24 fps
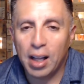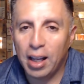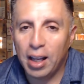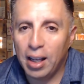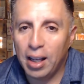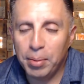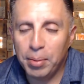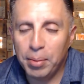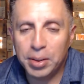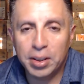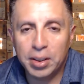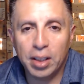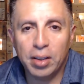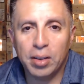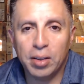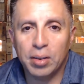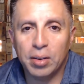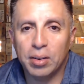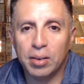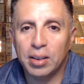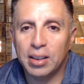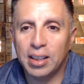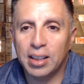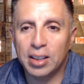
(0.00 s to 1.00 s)
let me tell
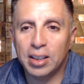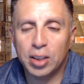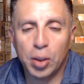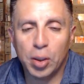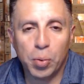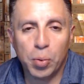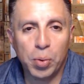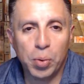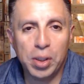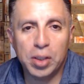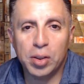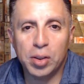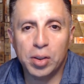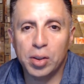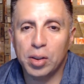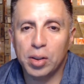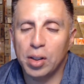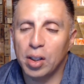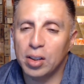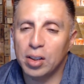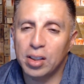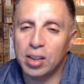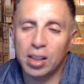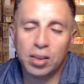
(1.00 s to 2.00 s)
you, there's a reason.
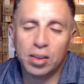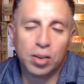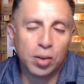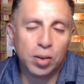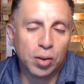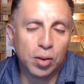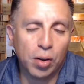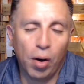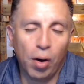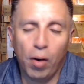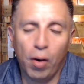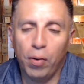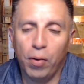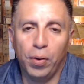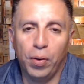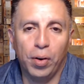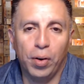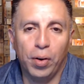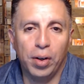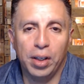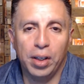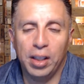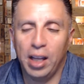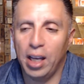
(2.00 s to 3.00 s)
Just go
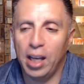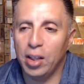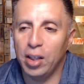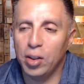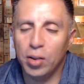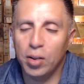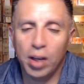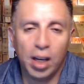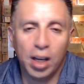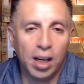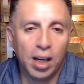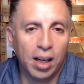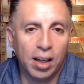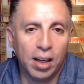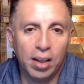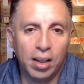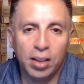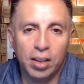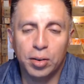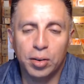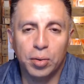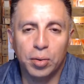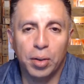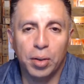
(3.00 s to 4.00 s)
for it, and you're gonna
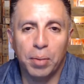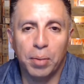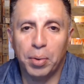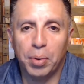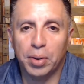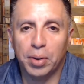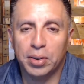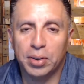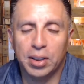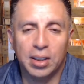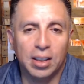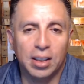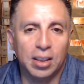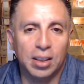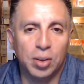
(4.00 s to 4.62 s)
learn through the process.